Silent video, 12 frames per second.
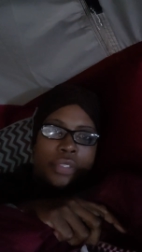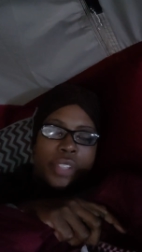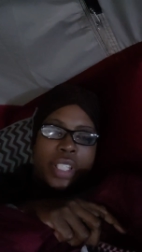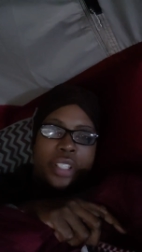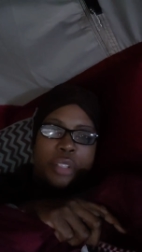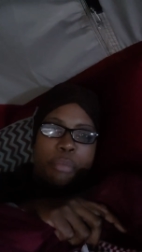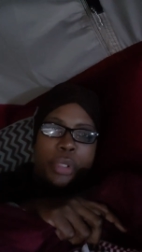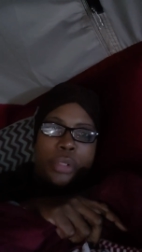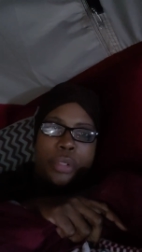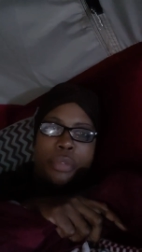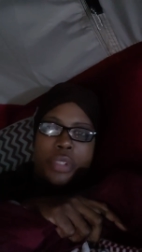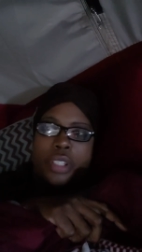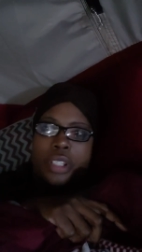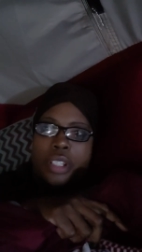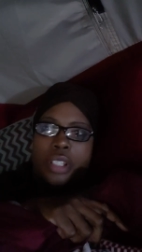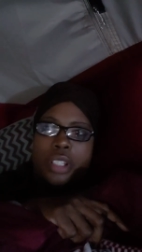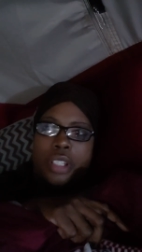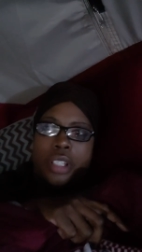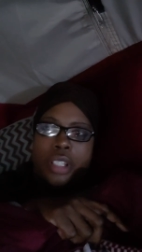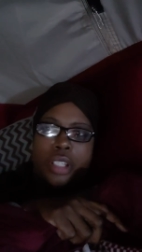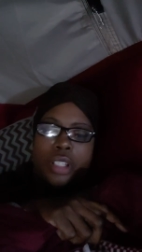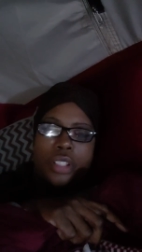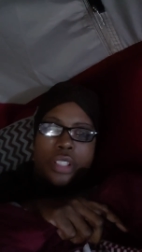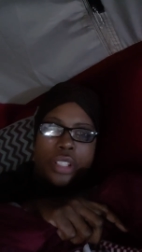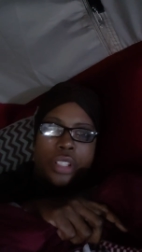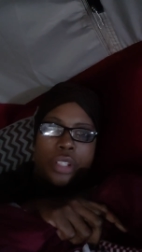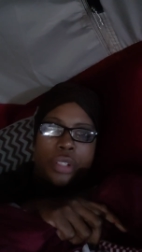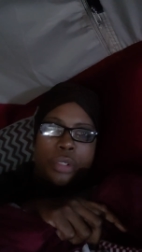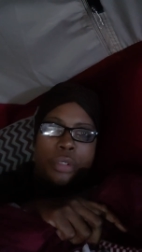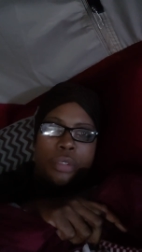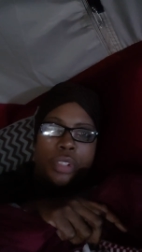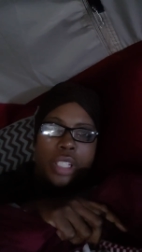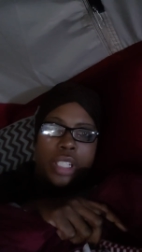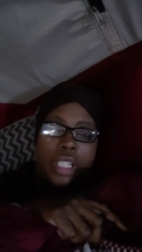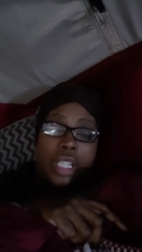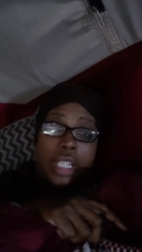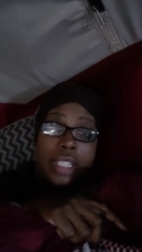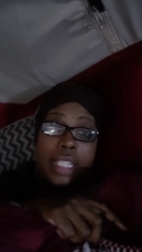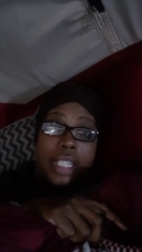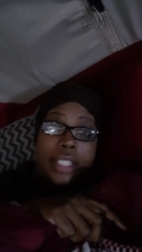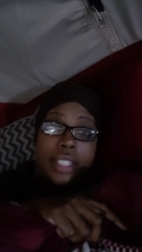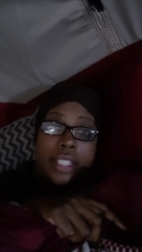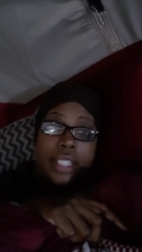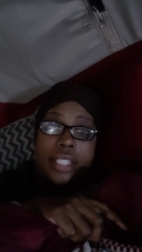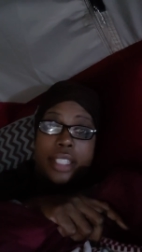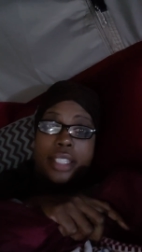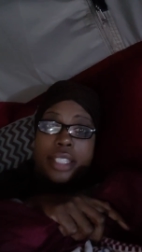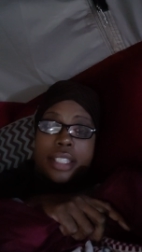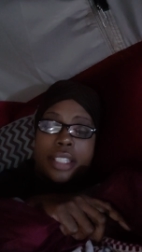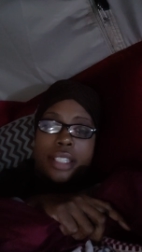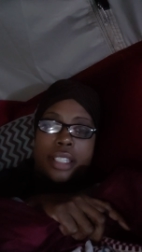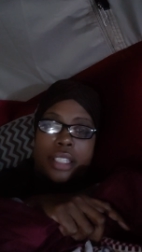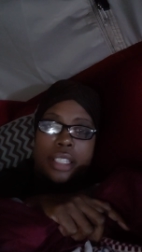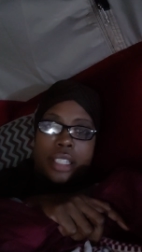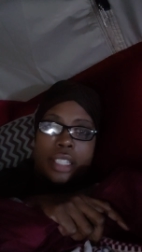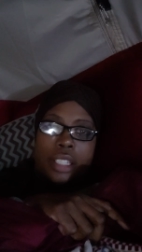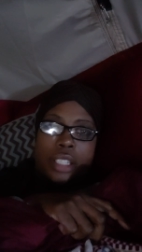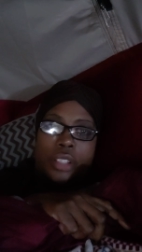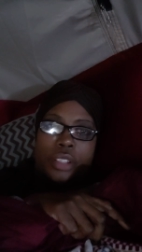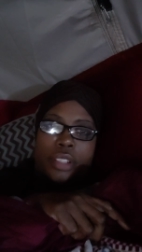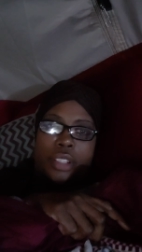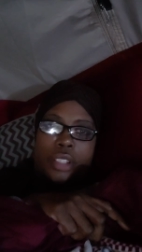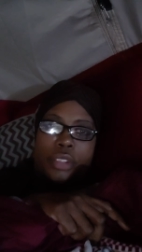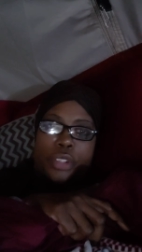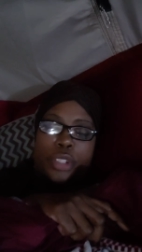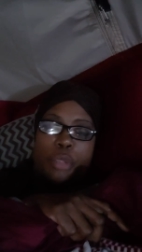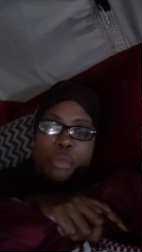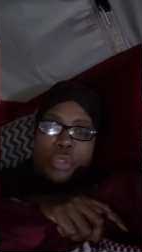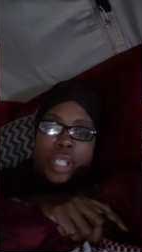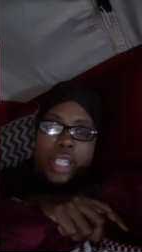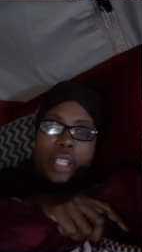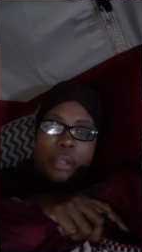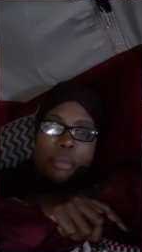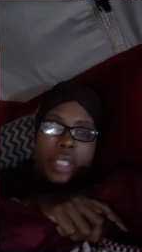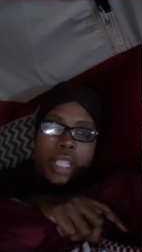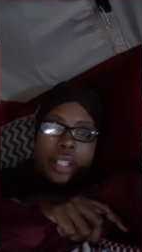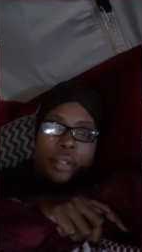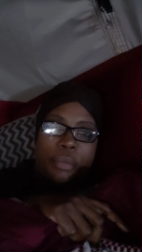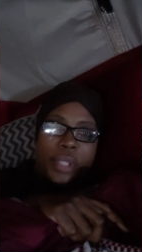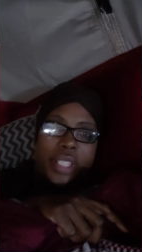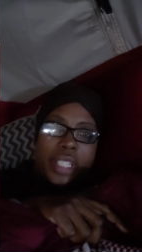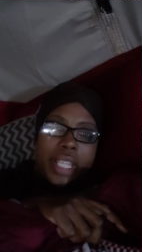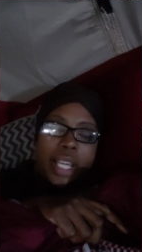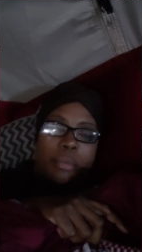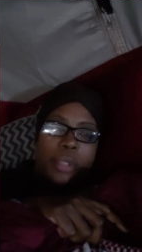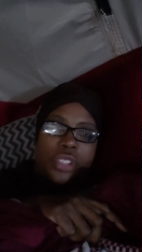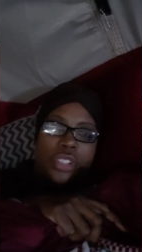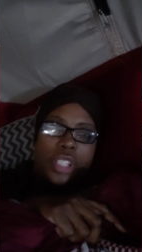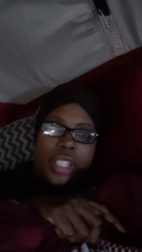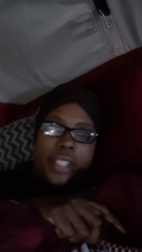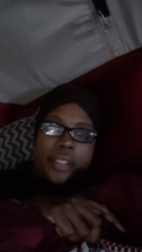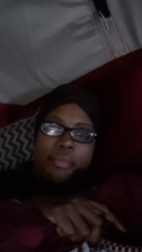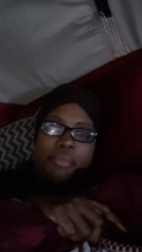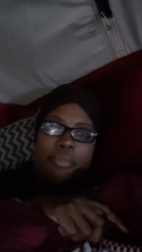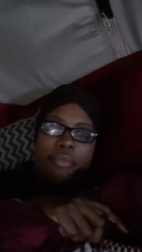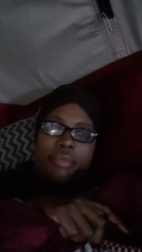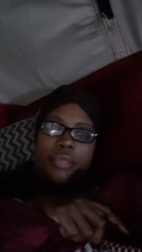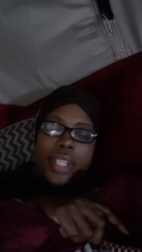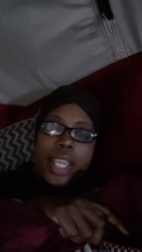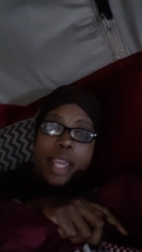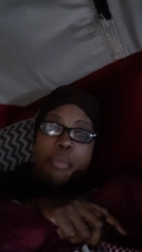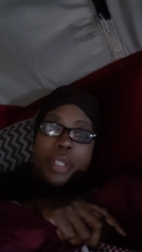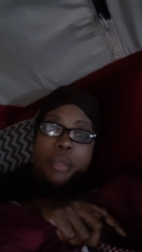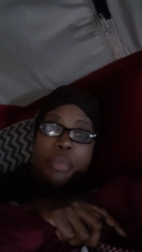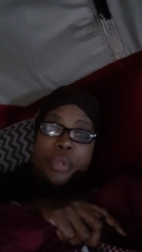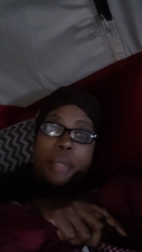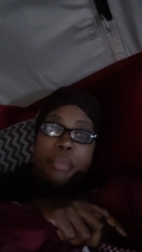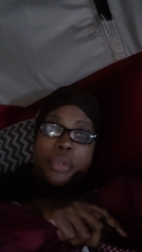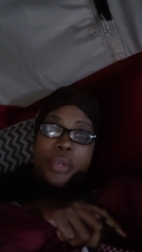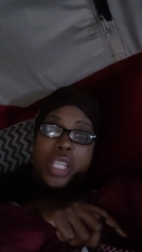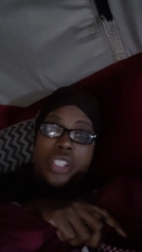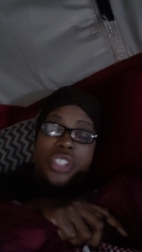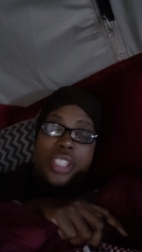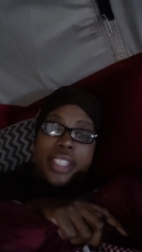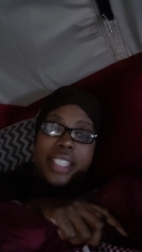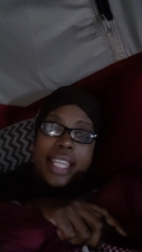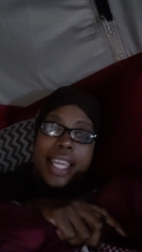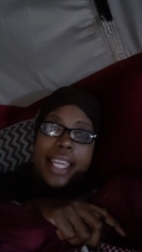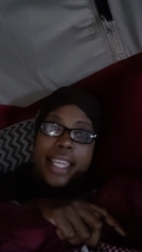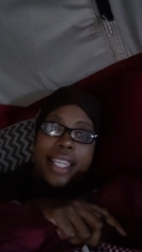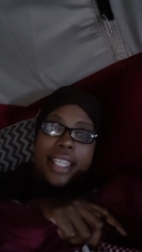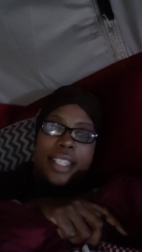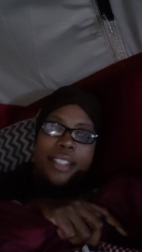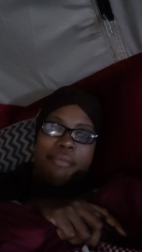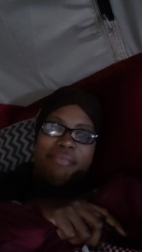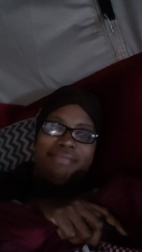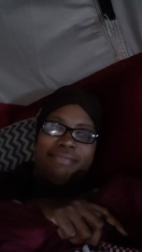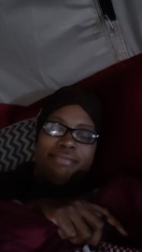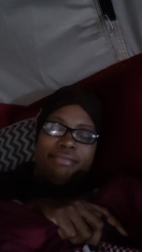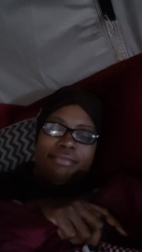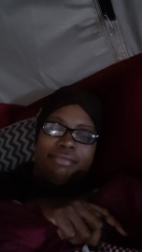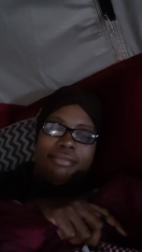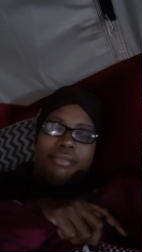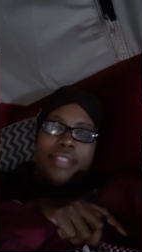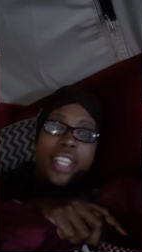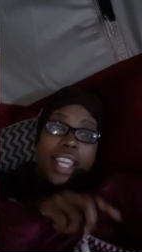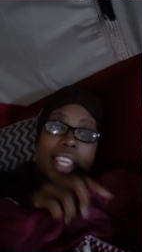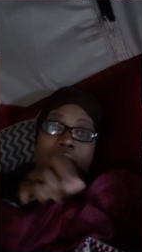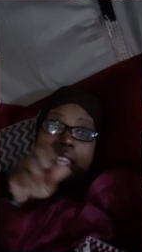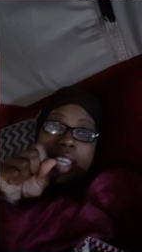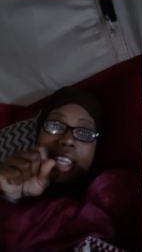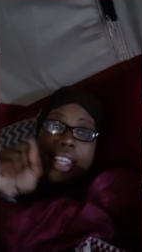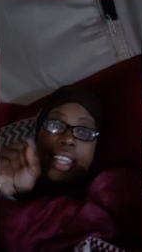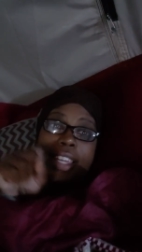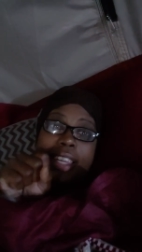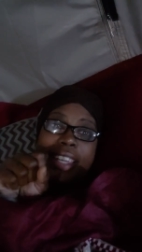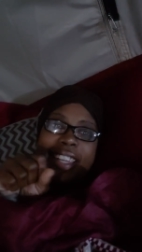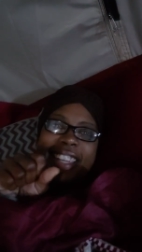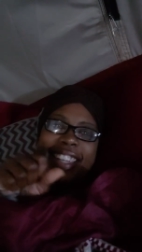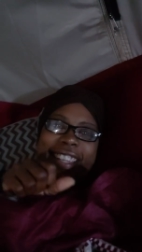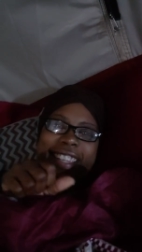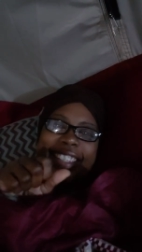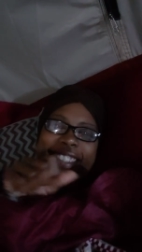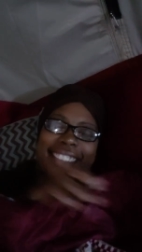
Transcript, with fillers: Feast of Booths, Sukkot, Day 6, Early Morning Update with the Yabajin. Happy Preparation Day. Yay!